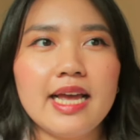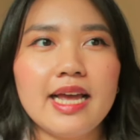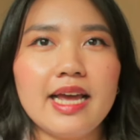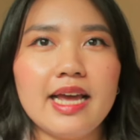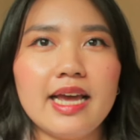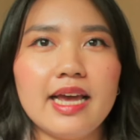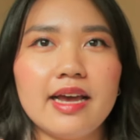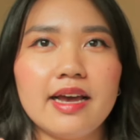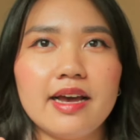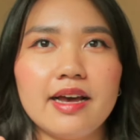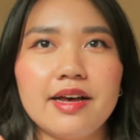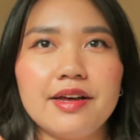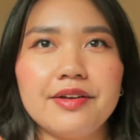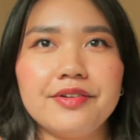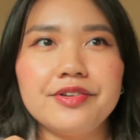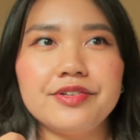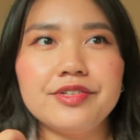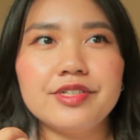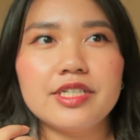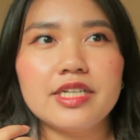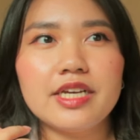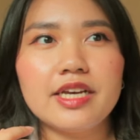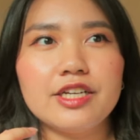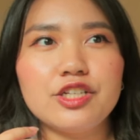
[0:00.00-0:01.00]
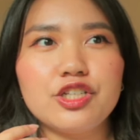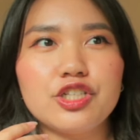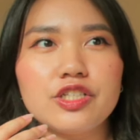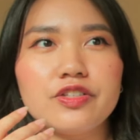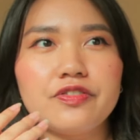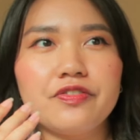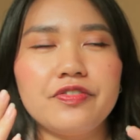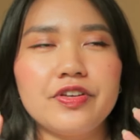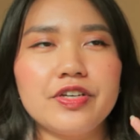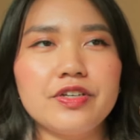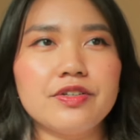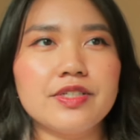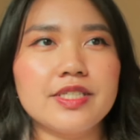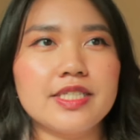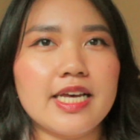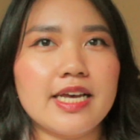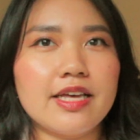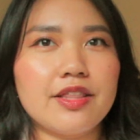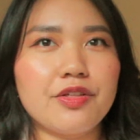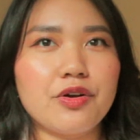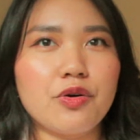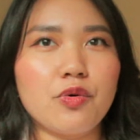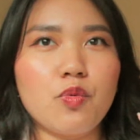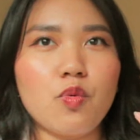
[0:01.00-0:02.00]
and it just feels
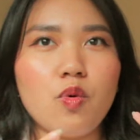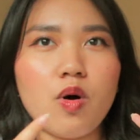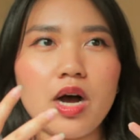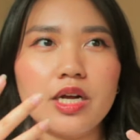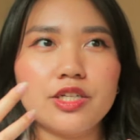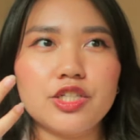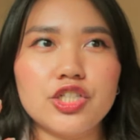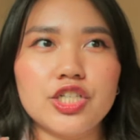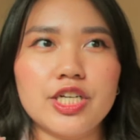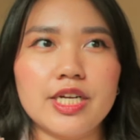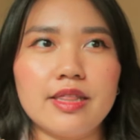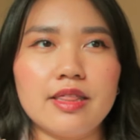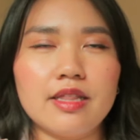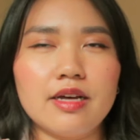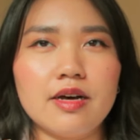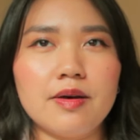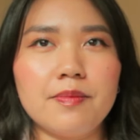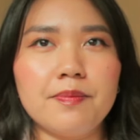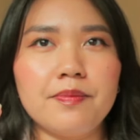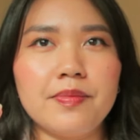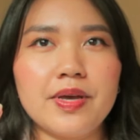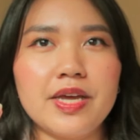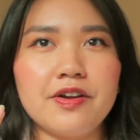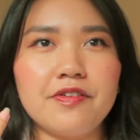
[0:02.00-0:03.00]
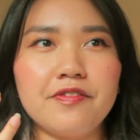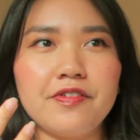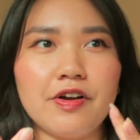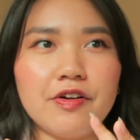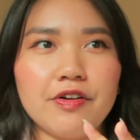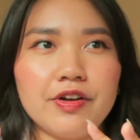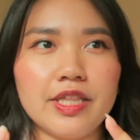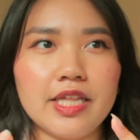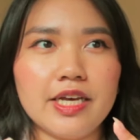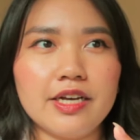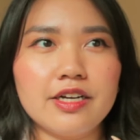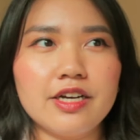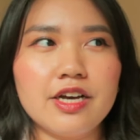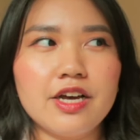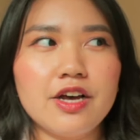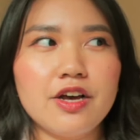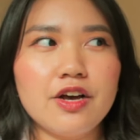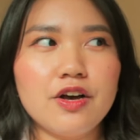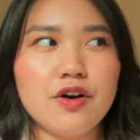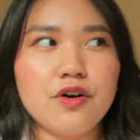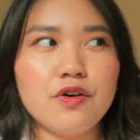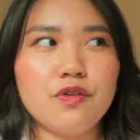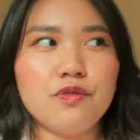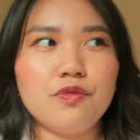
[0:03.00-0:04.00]
like they're watching them in a very like
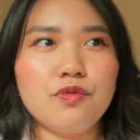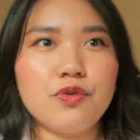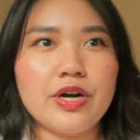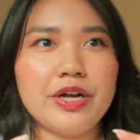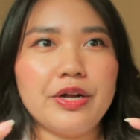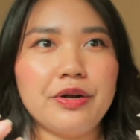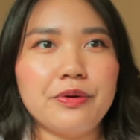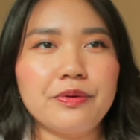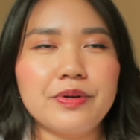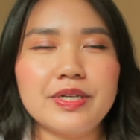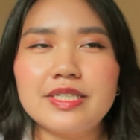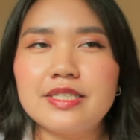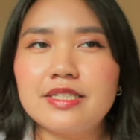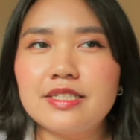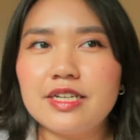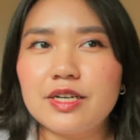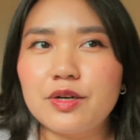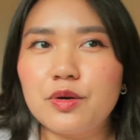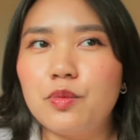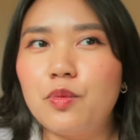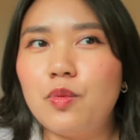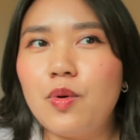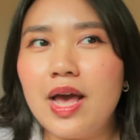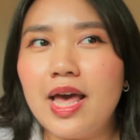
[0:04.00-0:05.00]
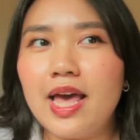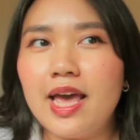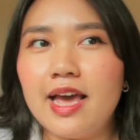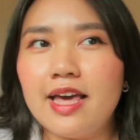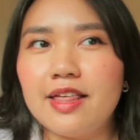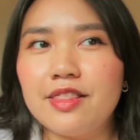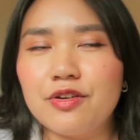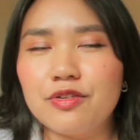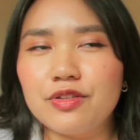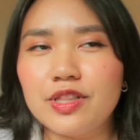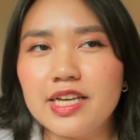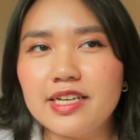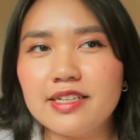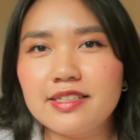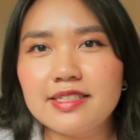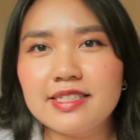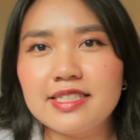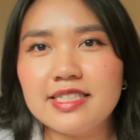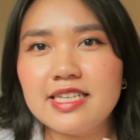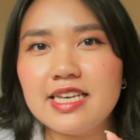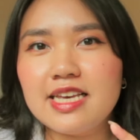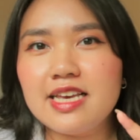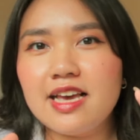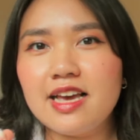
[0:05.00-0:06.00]
voyeuristic way. They're like
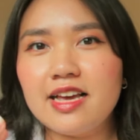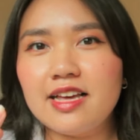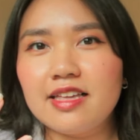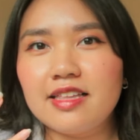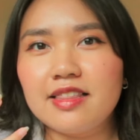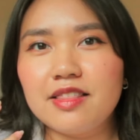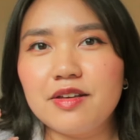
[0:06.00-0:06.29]
seeing